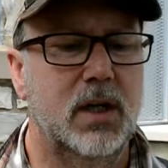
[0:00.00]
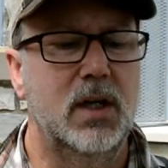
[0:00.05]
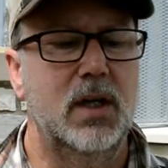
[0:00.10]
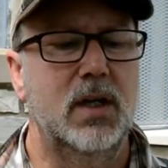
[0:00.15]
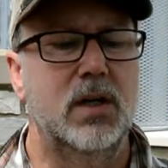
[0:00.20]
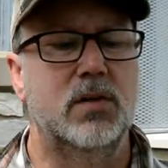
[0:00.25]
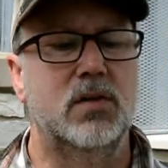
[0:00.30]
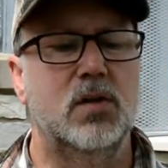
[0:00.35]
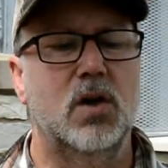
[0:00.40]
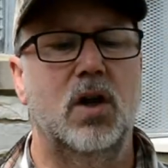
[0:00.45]

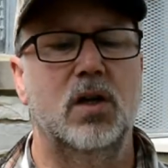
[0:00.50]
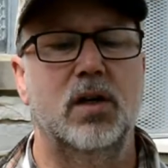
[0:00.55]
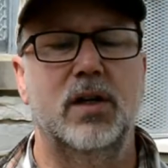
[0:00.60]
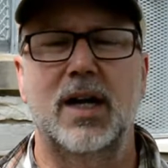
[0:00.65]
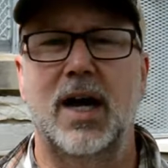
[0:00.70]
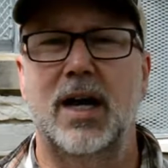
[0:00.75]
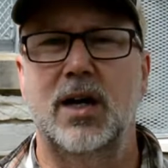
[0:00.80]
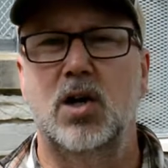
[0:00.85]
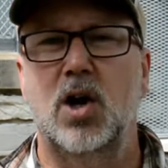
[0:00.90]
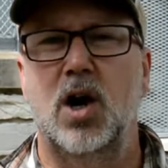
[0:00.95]
It's called
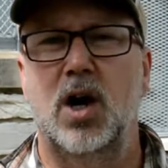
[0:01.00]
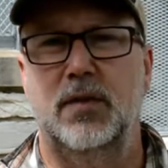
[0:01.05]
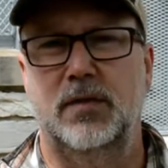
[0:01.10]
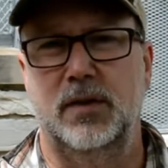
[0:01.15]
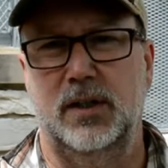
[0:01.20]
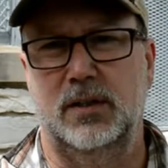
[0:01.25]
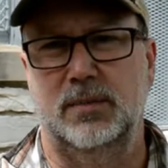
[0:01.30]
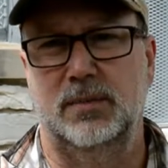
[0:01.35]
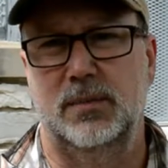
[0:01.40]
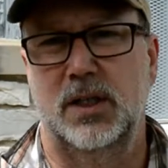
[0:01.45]
Lanai Coffee
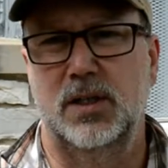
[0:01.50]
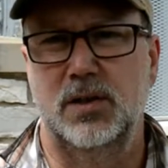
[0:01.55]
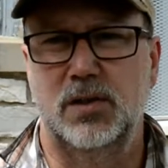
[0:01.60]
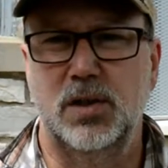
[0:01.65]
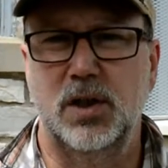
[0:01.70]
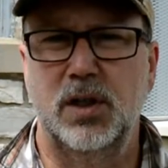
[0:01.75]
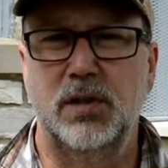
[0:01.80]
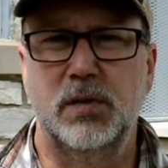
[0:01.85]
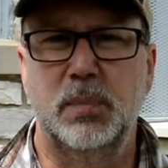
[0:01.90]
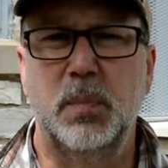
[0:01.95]
and it
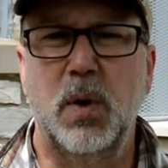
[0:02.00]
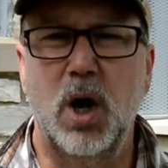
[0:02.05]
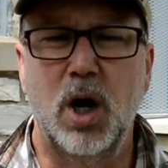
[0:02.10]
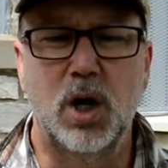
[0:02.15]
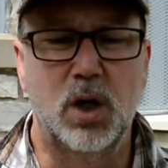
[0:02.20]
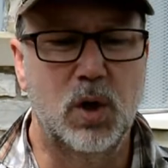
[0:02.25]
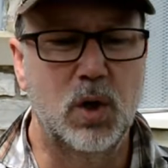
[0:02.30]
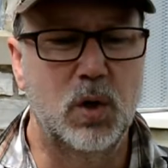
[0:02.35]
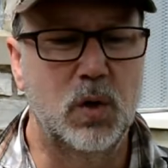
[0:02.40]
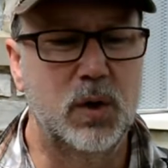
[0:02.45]
serves park
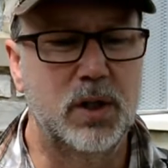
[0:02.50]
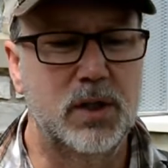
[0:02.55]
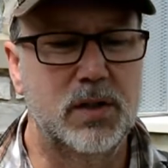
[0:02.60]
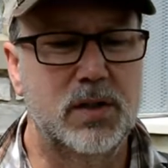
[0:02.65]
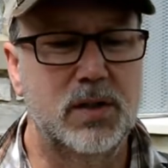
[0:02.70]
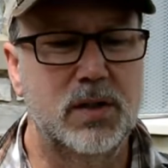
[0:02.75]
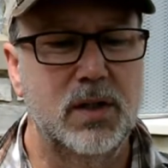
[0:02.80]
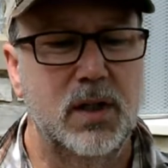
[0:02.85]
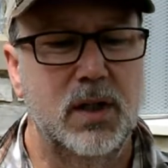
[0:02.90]
goers